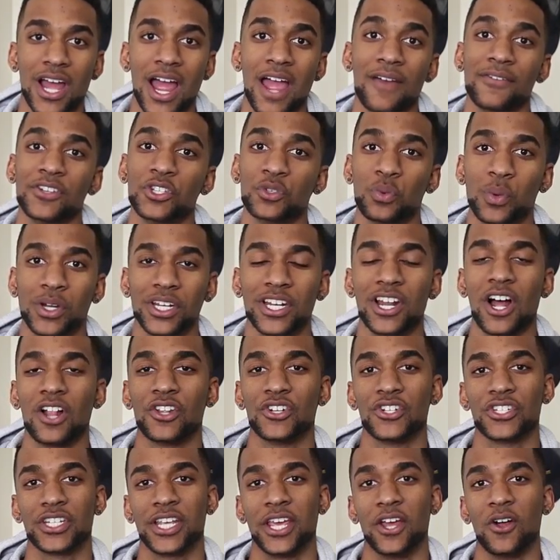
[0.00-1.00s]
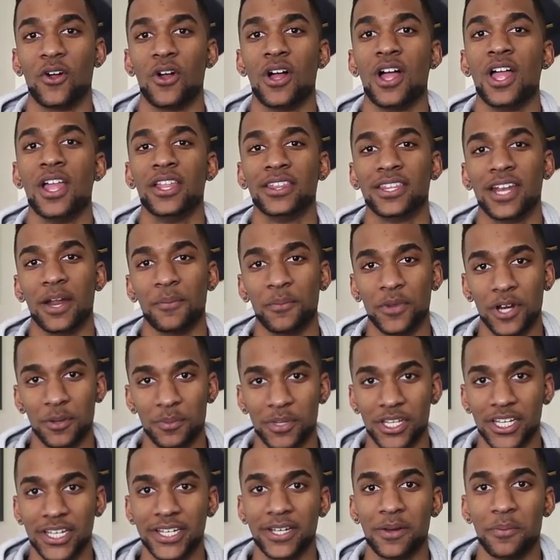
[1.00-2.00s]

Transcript: I have a $20 scale that I'm gonna be